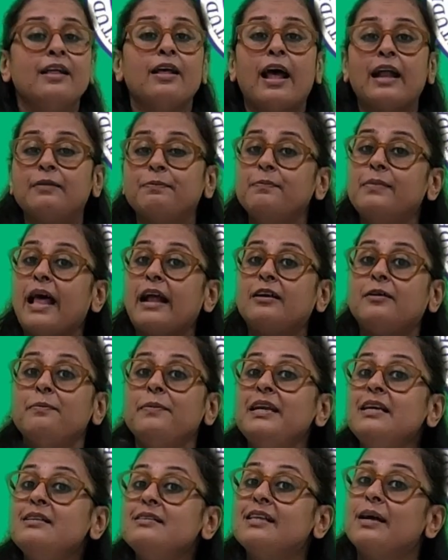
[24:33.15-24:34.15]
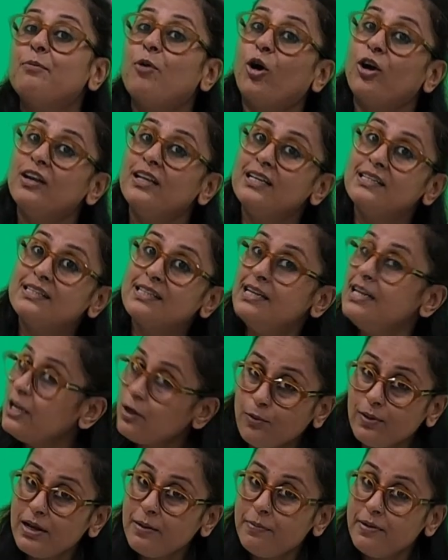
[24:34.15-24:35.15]
And that means the body is in
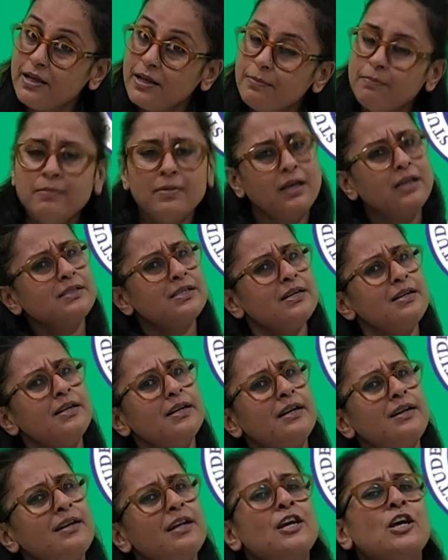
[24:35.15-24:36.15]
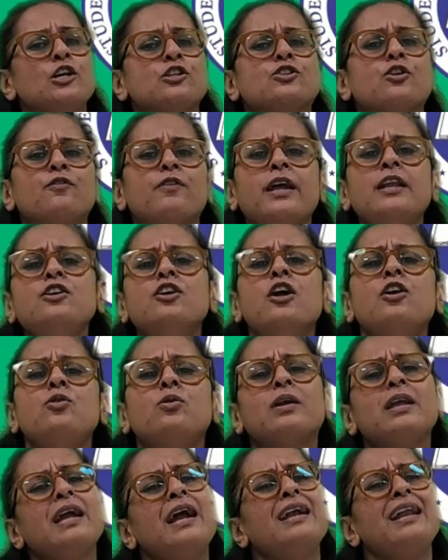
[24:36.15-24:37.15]
equilibrium, isn't it? So when you are
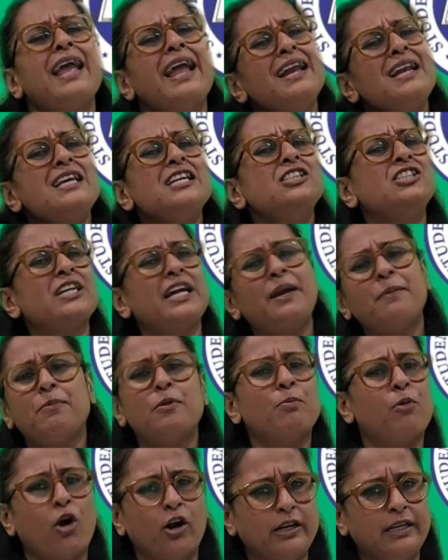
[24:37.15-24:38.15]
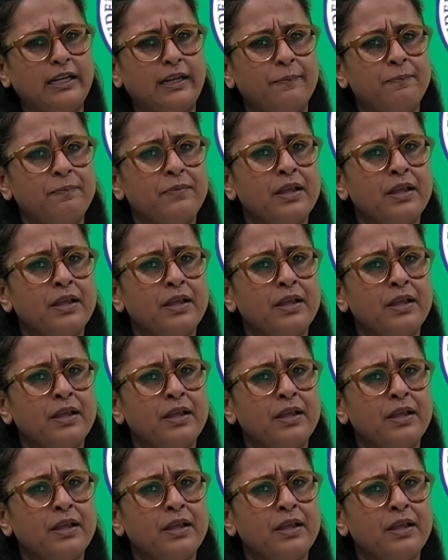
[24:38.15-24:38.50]
looking at any shaped body,